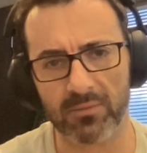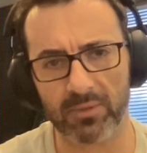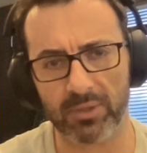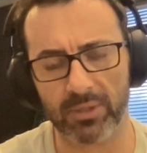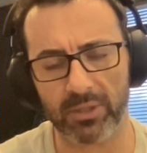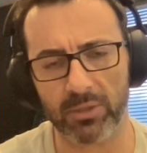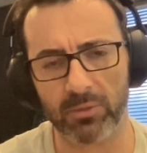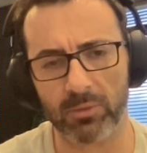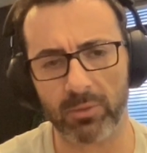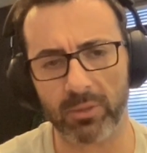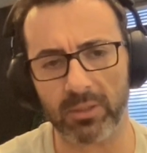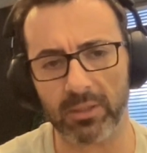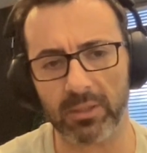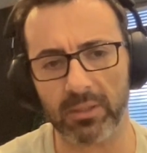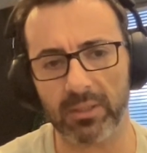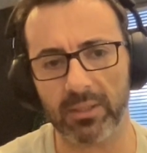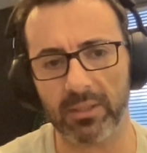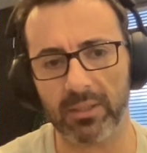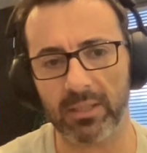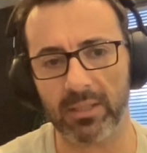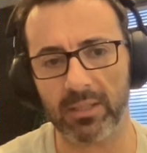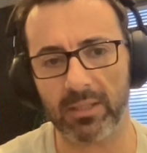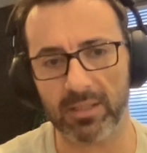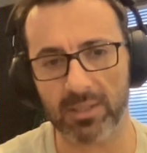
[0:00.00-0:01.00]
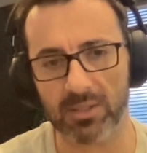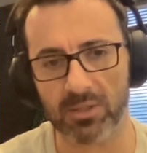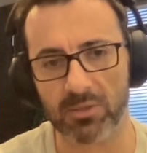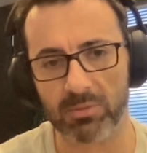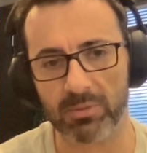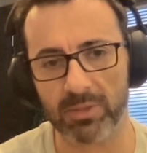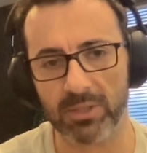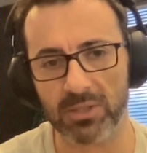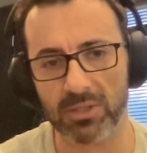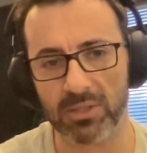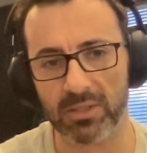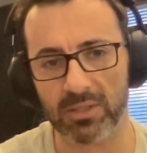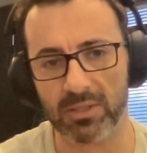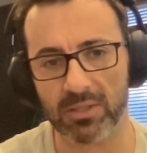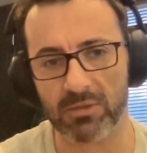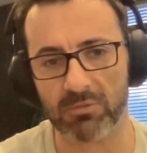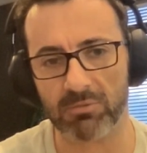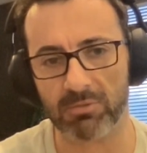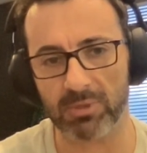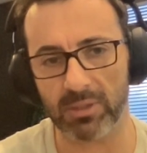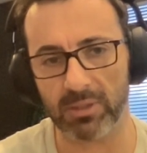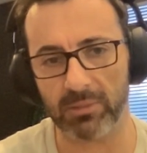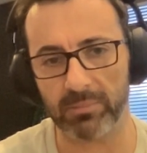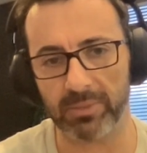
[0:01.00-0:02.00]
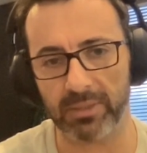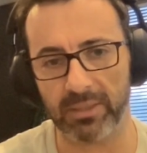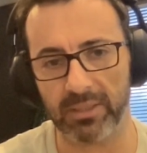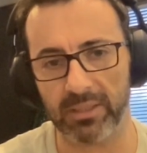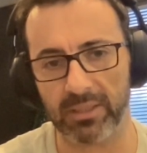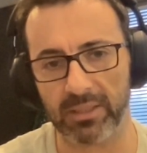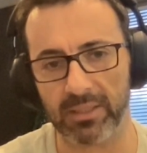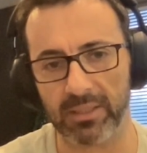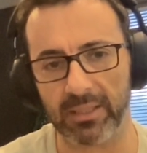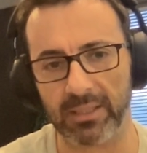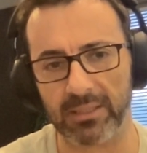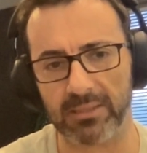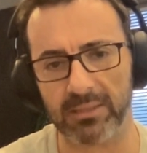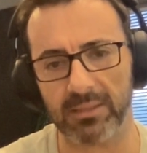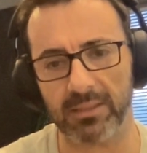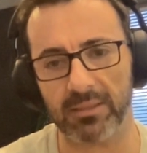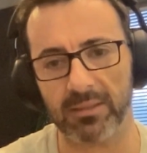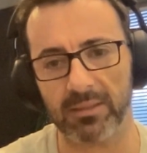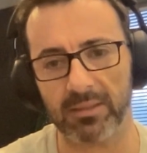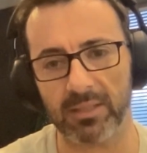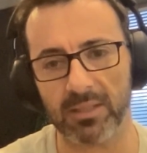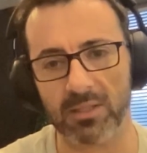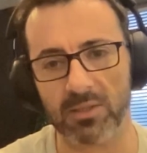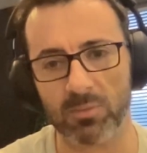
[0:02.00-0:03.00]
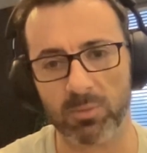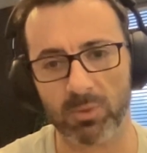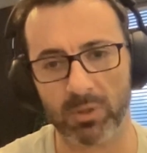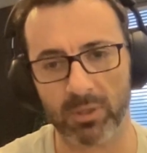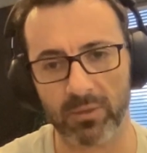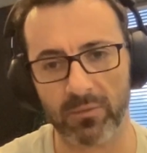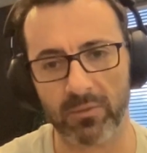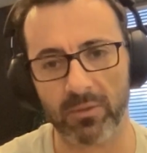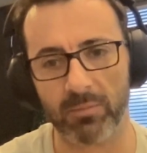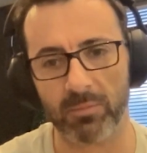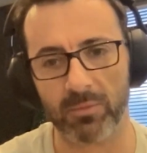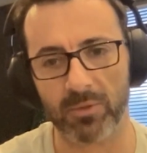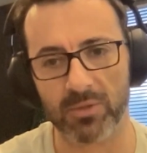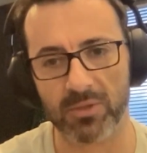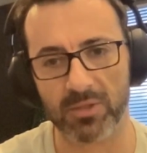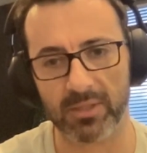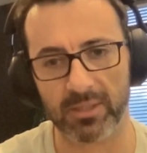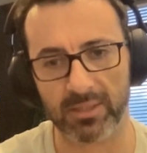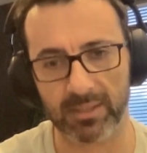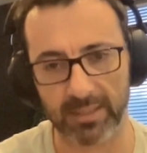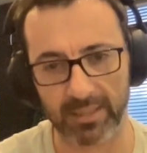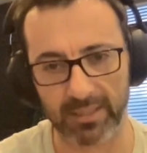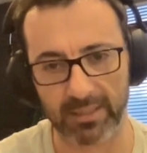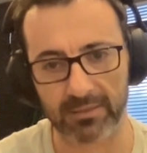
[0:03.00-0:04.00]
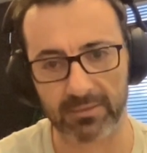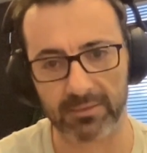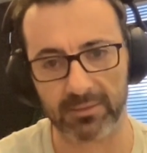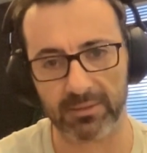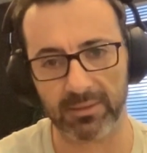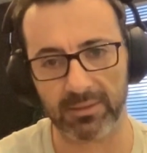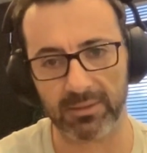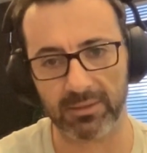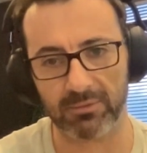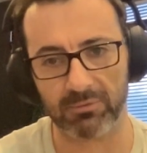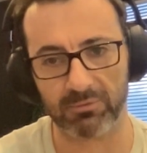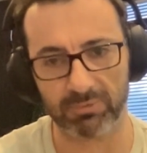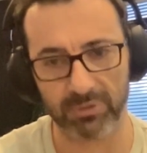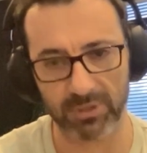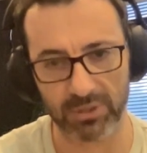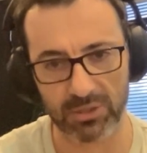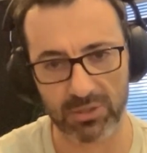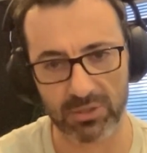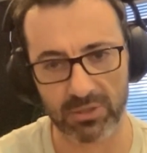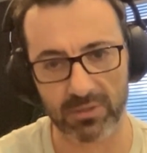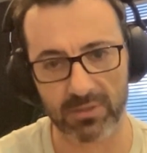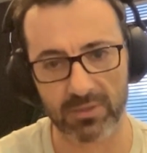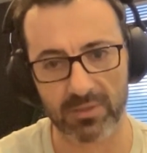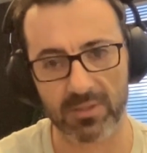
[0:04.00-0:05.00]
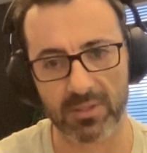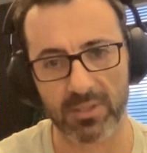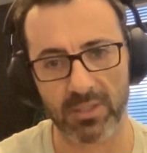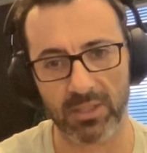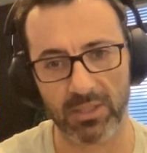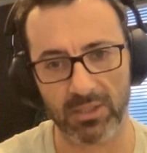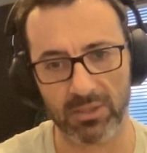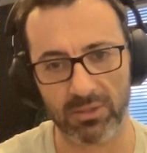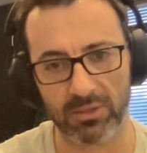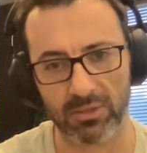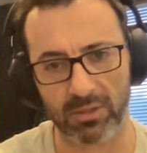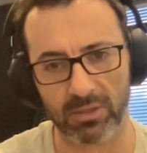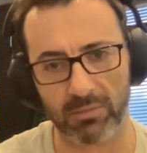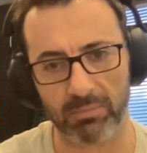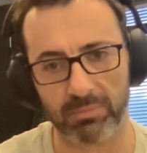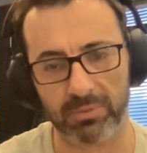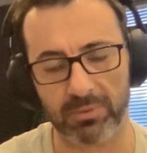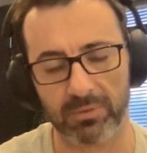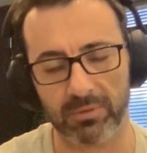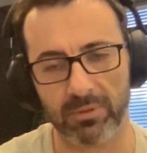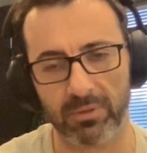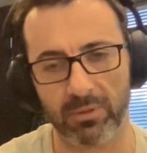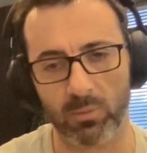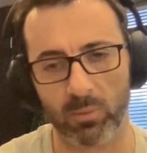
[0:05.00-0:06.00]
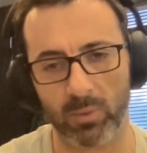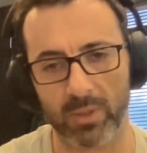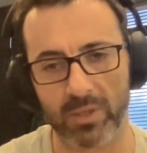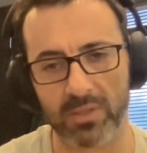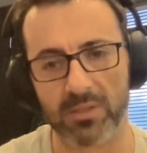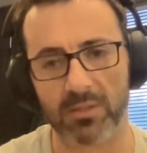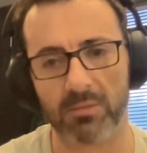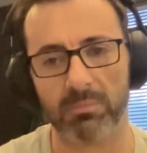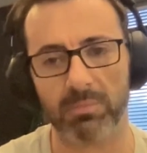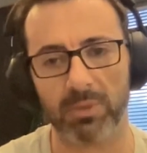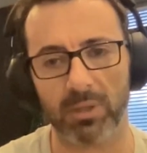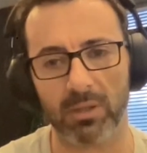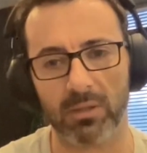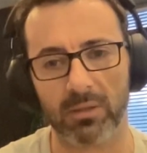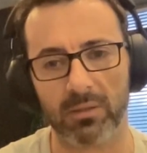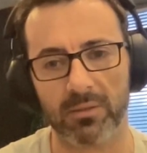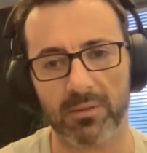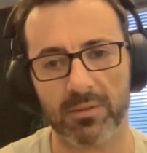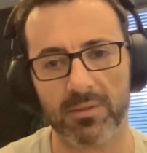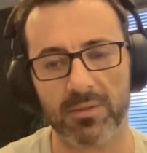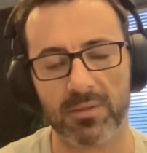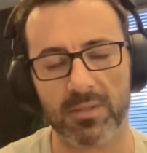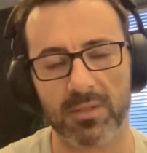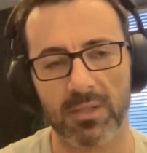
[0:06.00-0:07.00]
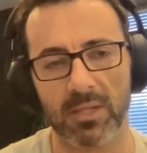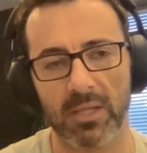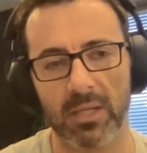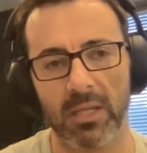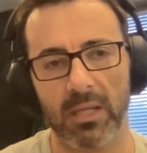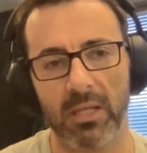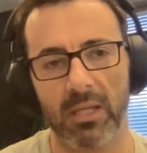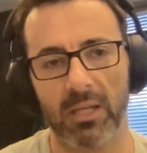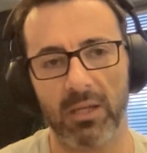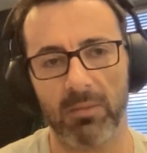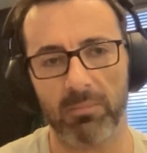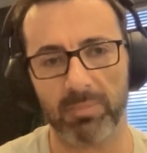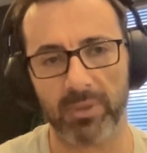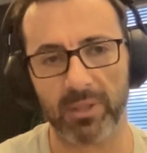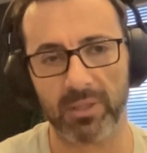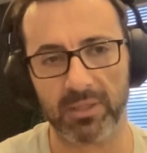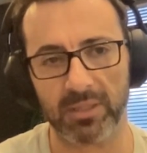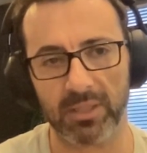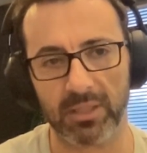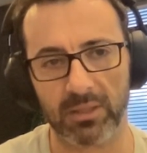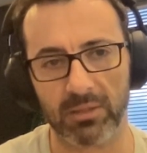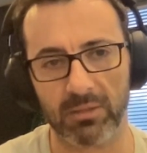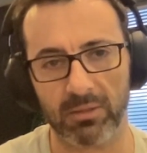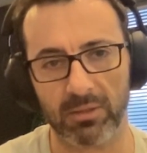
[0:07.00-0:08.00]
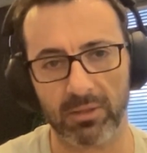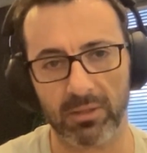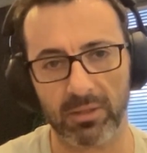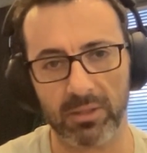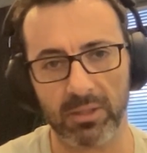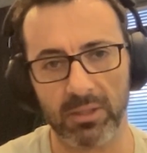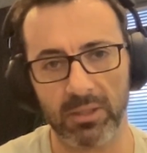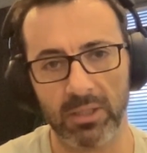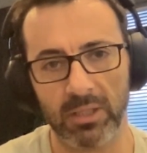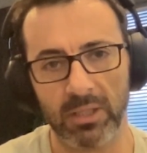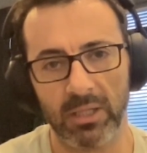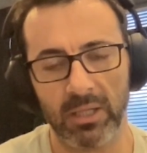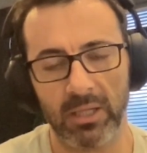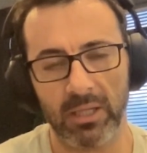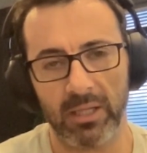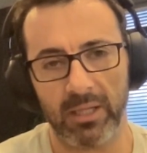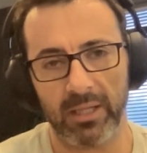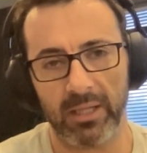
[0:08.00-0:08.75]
this very quickly, that this region is really being neglected. It's one of the most neglected regions in Europe, the Western Balkans in particular.